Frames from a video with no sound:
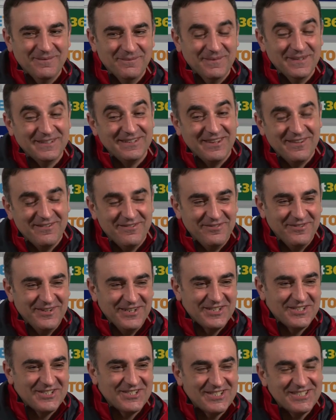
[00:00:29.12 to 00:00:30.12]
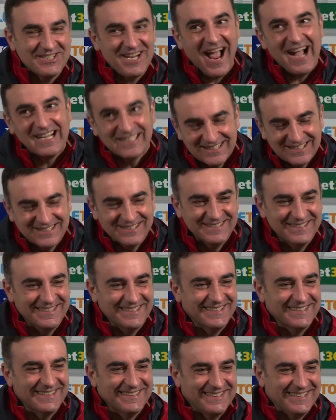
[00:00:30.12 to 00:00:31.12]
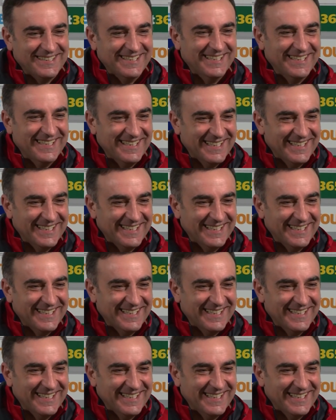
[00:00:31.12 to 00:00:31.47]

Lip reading: But the fish didn't.